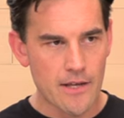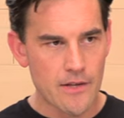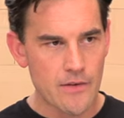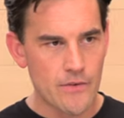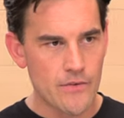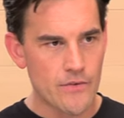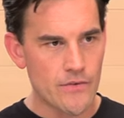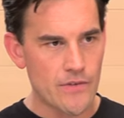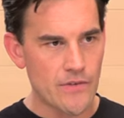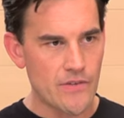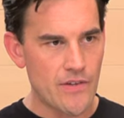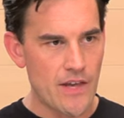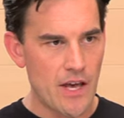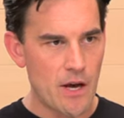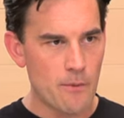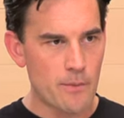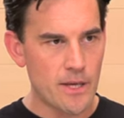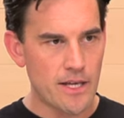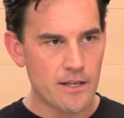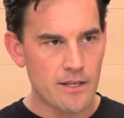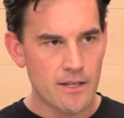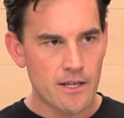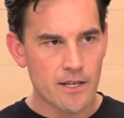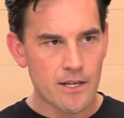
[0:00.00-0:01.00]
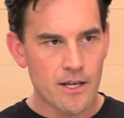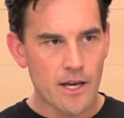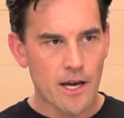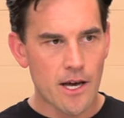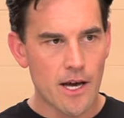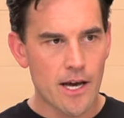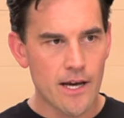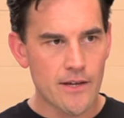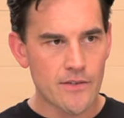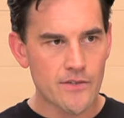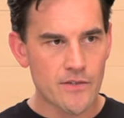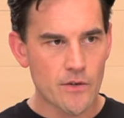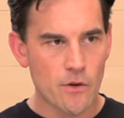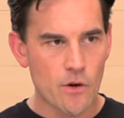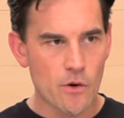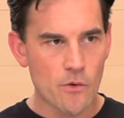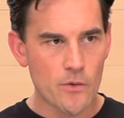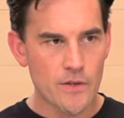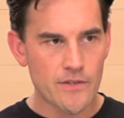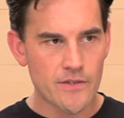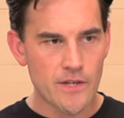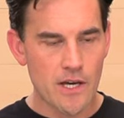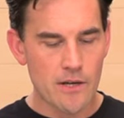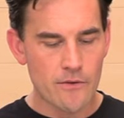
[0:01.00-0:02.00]
use this helmet. So
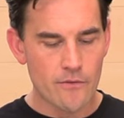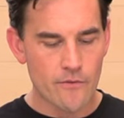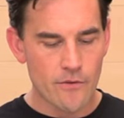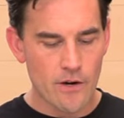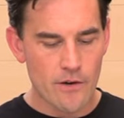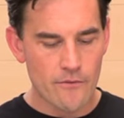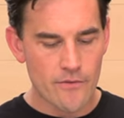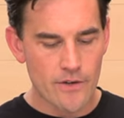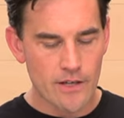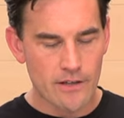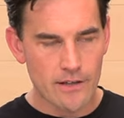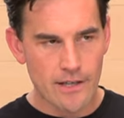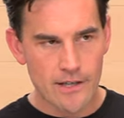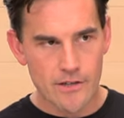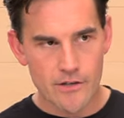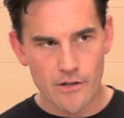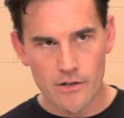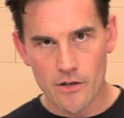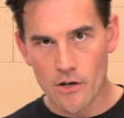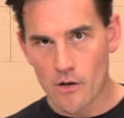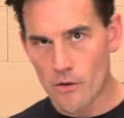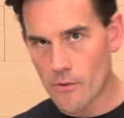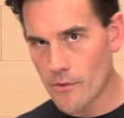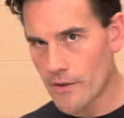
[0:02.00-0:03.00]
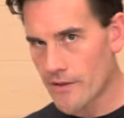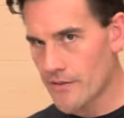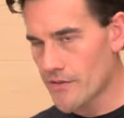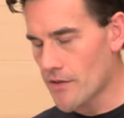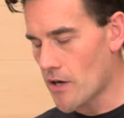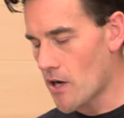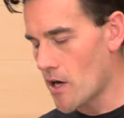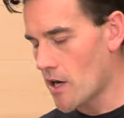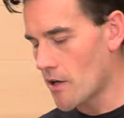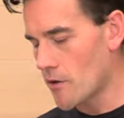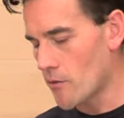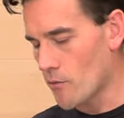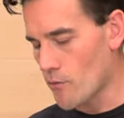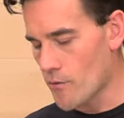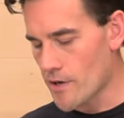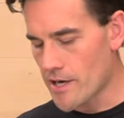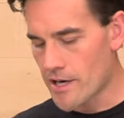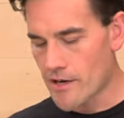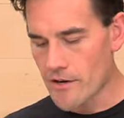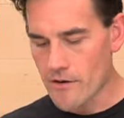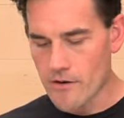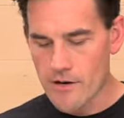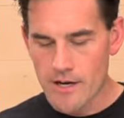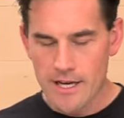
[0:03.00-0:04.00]
always on front ventilation, always on
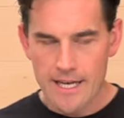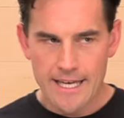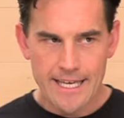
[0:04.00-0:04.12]
rear